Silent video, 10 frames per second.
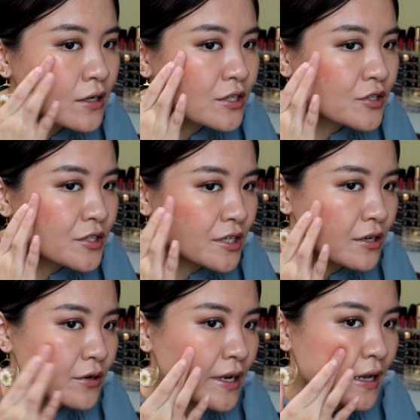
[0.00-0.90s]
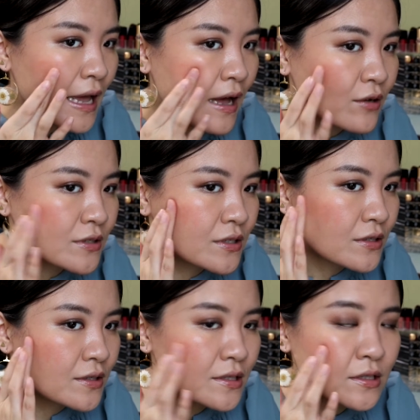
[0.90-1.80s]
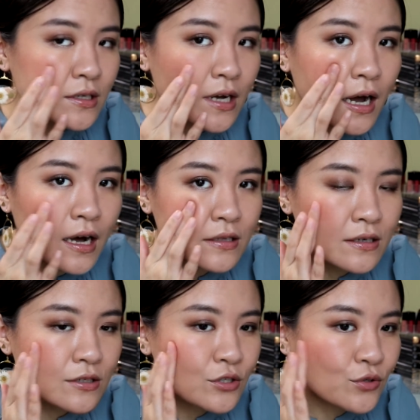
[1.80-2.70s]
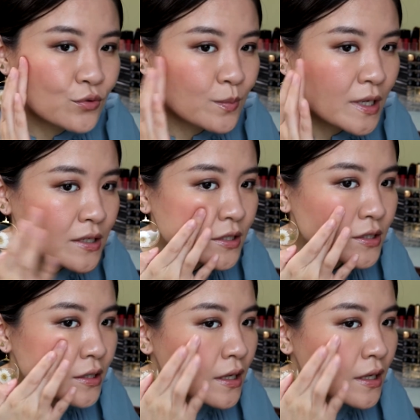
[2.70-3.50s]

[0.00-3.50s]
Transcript: shearing out the color too much.